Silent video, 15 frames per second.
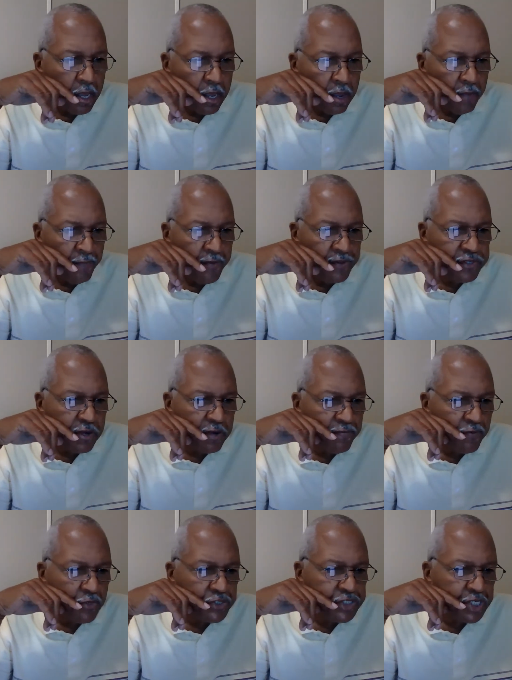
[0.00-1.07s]
15
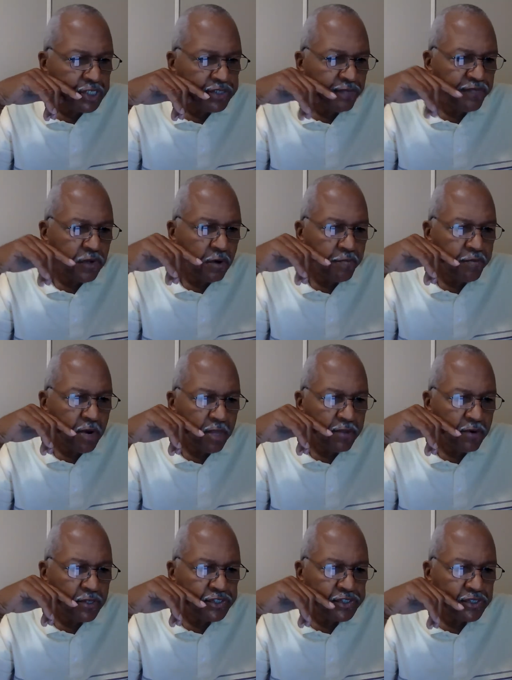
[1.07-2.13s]
verse says, If your brother
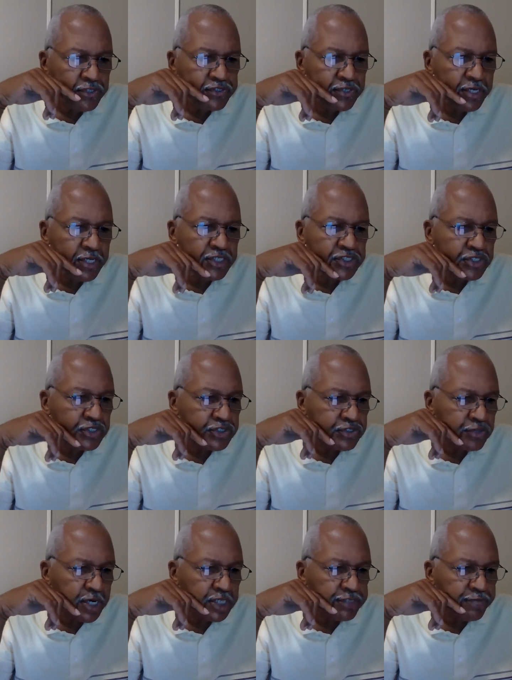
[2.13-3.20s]
or sister is
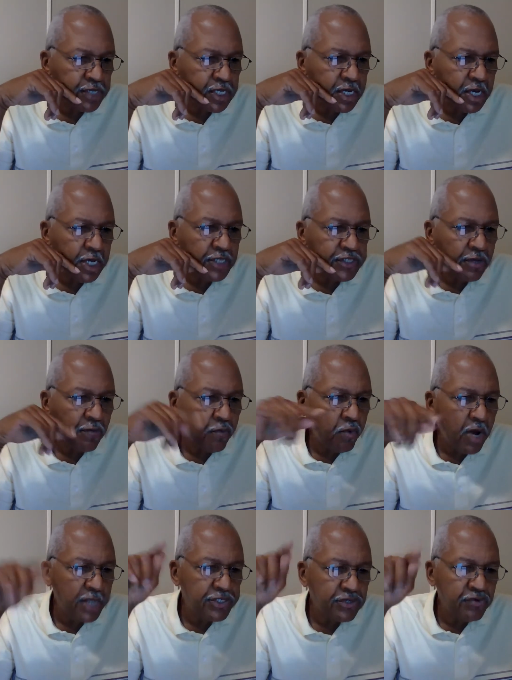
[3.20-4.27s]
distressed because of
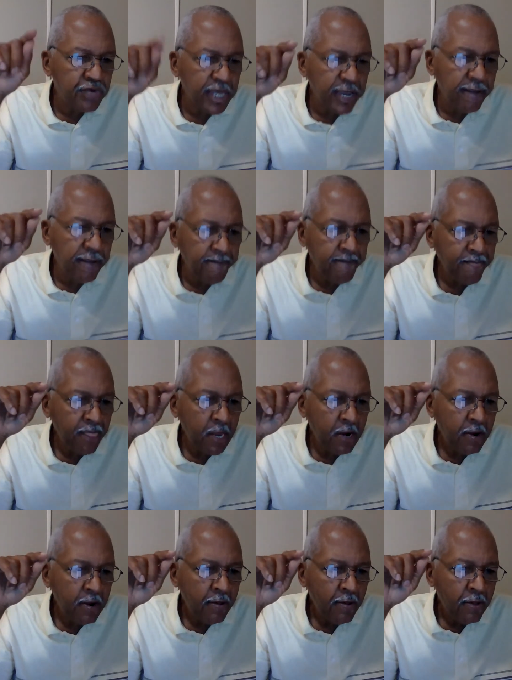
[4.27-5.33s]
what you eat,
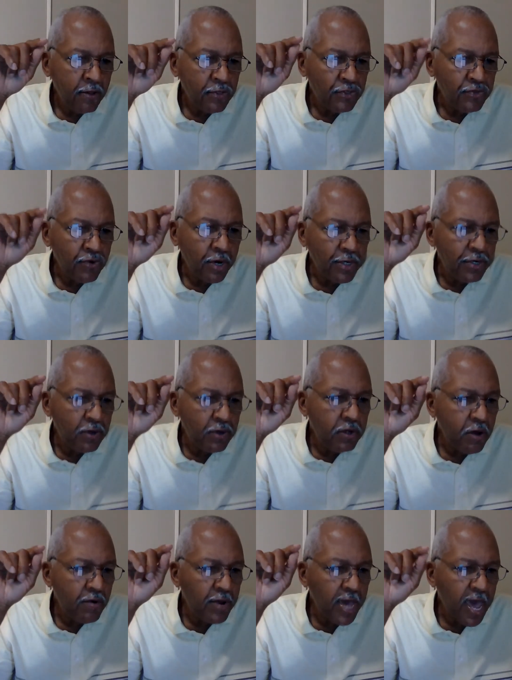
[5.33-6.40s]
you are no
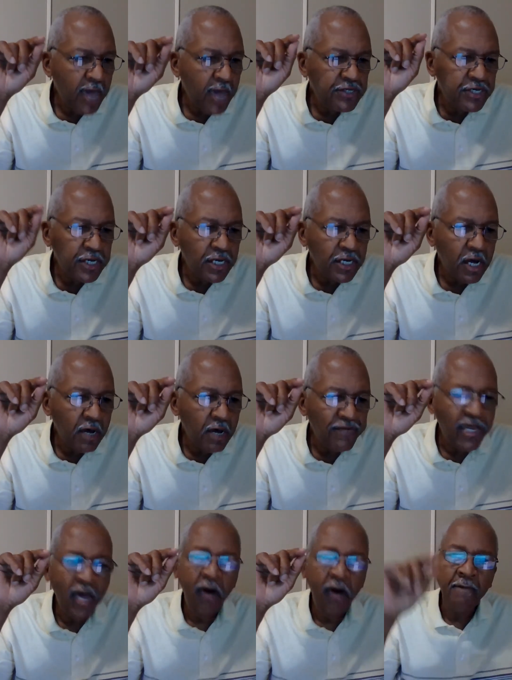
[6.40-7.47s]
longer acting in love.
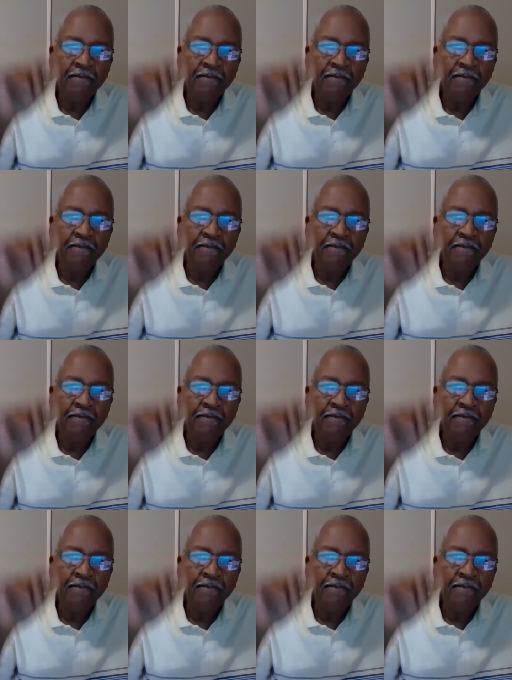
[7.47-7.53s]
Now,